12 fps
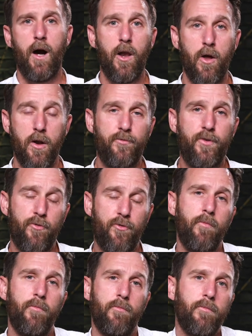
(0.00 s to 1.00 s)
a lot of
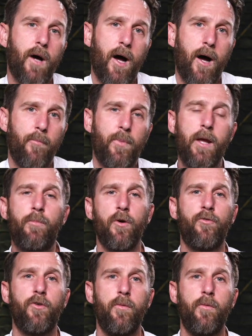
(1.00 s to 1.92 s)
different uh, people